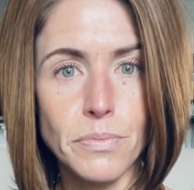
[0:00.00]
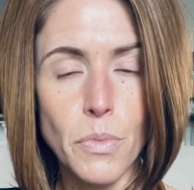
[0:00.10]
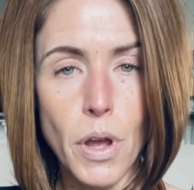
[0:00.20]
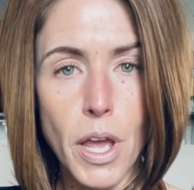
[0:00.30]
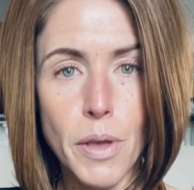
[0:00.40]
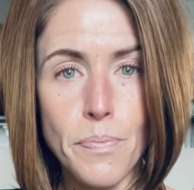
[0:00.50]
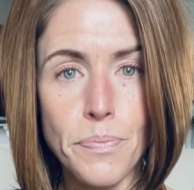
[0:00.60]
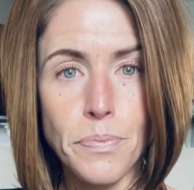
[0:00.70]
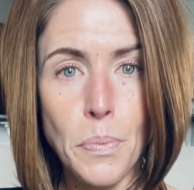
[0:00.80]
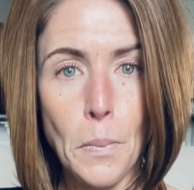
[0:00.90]
right?
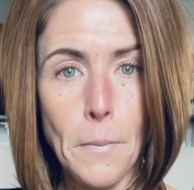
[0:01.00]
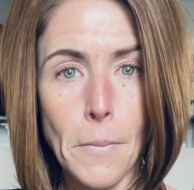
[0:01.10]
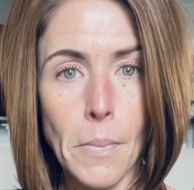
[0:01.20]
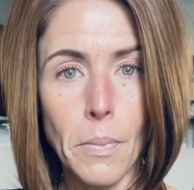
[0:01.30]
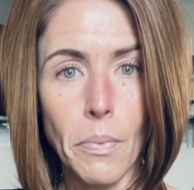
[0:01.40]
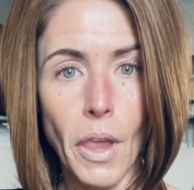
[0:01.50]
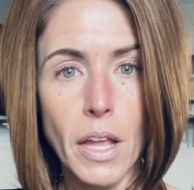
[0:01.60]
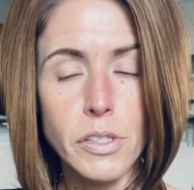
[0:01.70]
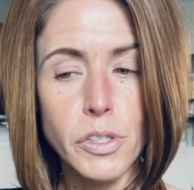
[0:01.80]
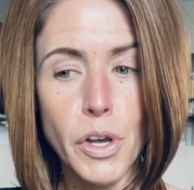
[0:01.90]

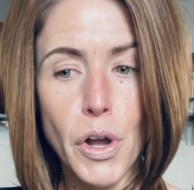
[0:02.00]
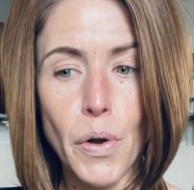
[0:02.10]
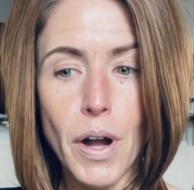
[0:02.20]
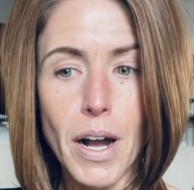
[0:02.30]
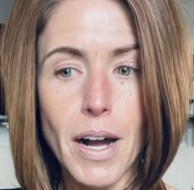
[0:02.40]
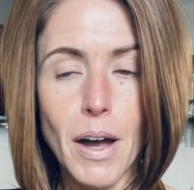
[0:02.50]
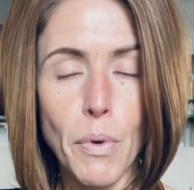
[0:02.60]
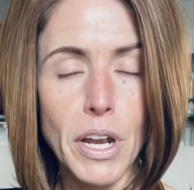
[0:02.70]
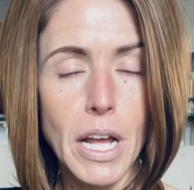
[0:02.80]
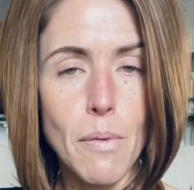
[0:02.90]
So I
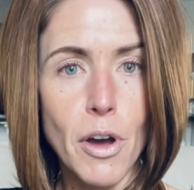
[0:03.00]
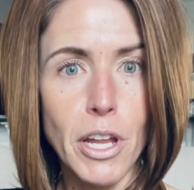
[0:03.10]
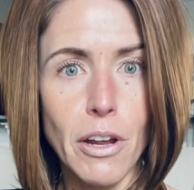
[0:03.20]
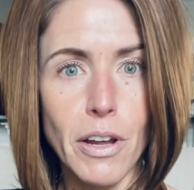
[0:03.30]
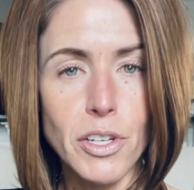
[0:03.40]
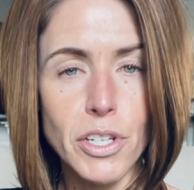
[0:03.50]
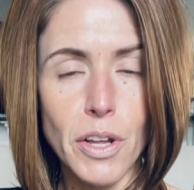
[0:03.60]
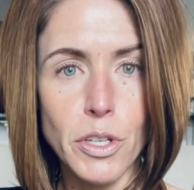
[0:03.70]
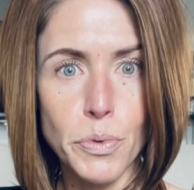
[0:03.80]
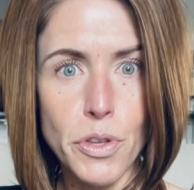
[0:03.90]
wanted to come on here and share
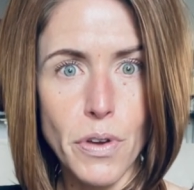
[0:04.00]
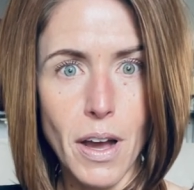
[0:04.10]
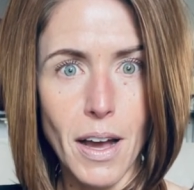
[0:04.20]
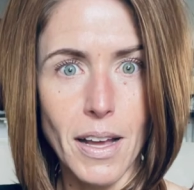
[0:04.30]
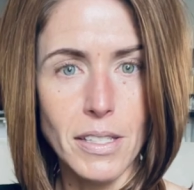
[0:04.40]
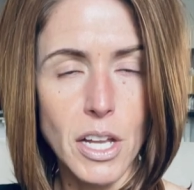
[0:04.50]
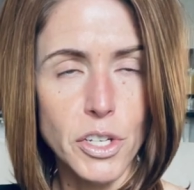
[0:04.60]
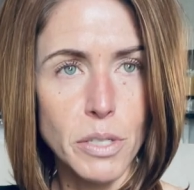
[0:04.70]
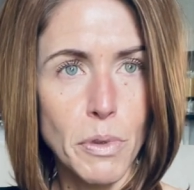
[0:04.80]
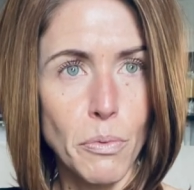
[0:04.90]
this with you guys and
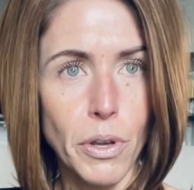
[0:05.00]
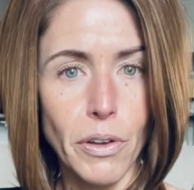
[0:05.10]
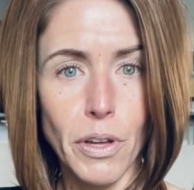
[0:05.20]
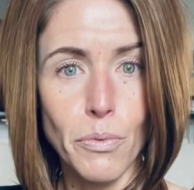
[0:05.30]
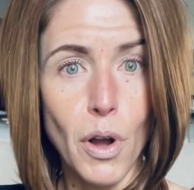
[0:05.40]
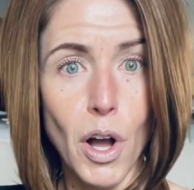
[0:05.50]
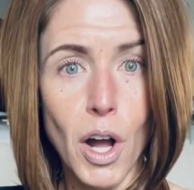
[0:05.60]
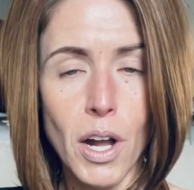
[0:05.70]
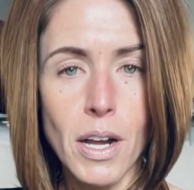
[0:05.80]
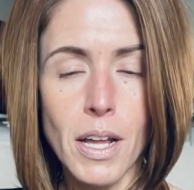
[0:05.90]
just be real and
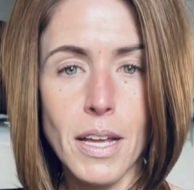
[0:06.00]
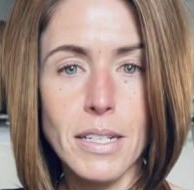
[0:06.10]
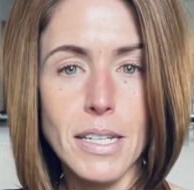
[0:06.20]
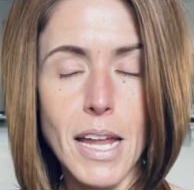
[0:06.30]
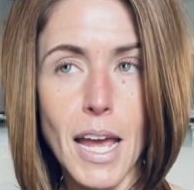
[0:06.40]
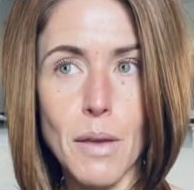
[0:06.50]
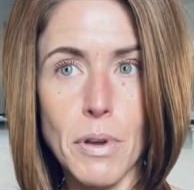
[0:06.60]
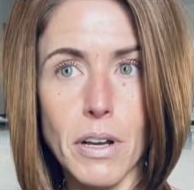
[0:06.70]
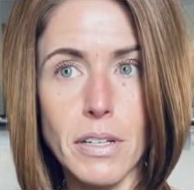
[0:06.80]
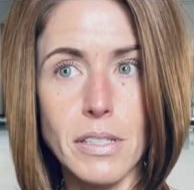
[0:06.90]
raw today
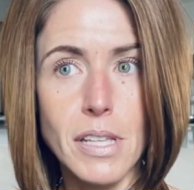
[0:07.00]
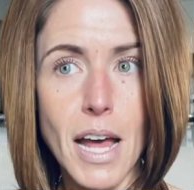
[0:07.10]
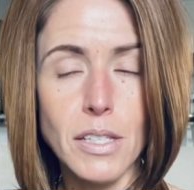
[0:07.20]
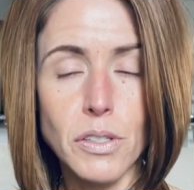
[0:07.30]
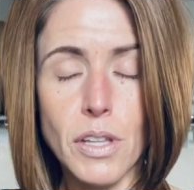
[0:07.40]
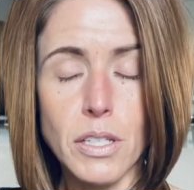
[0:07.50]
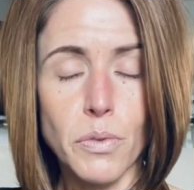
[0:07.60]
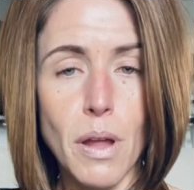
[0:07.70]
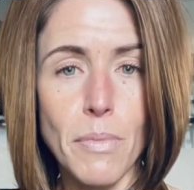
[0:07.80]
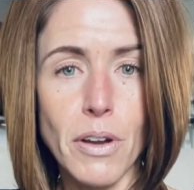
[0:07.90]
because that's
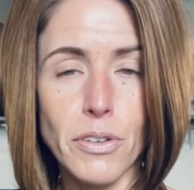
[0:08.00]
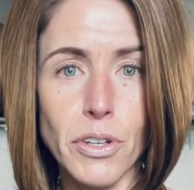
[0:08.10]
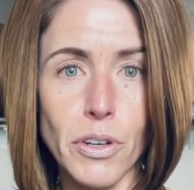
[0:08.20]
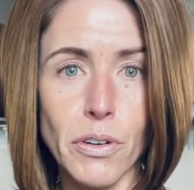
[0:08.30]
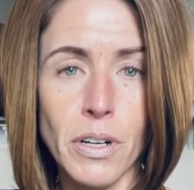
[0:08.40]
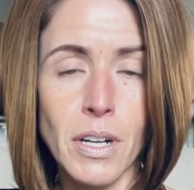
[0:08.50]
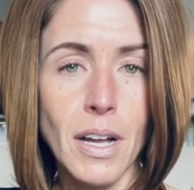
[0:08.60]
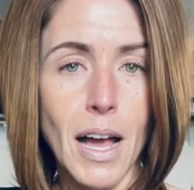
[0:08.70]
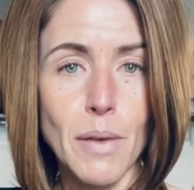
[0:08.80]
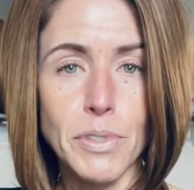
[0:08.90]
what I'm here to do.
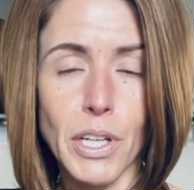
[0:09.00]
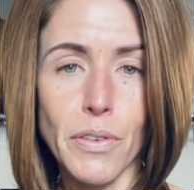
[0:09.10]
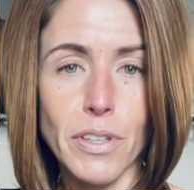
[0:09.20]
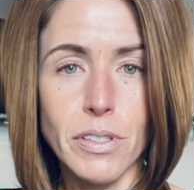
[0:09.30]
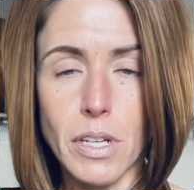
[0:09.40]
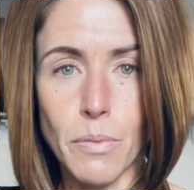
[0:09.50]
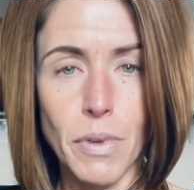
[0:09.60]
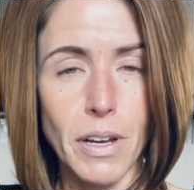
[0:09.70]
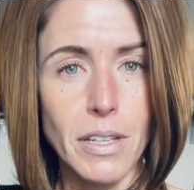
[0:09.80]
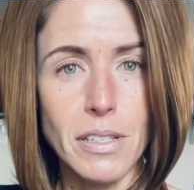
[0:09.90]
I'm sick of the
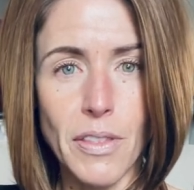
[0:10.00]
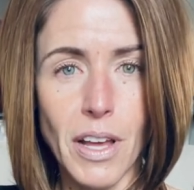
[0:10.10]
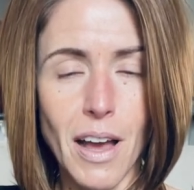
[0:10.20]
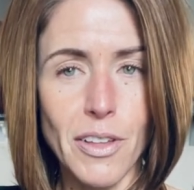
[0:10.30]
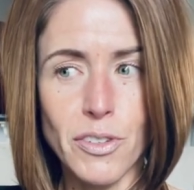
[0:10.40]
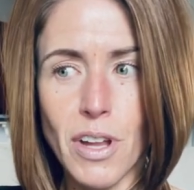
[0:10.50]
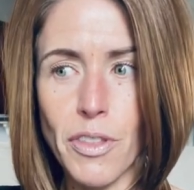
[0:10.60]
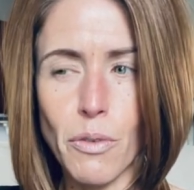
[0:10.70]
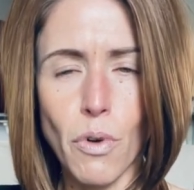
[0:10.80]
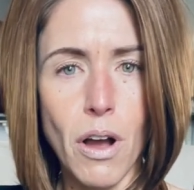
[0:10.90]
stigma. It's nothing. There's
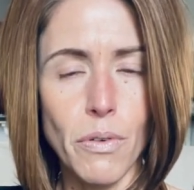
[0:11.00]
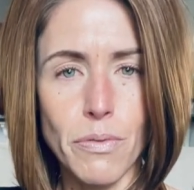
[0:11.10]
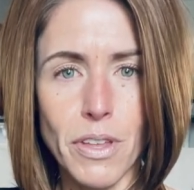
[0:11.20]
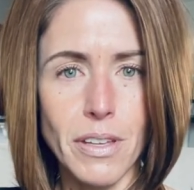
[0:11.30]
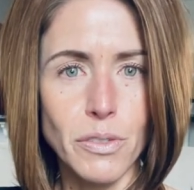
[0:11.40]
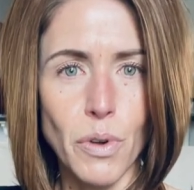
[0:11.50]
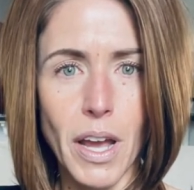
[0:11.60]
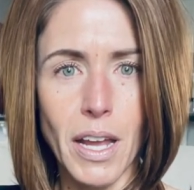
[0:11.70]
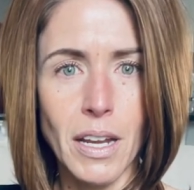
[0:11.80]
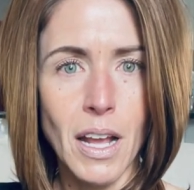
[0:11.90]
nothing wrong with this, right?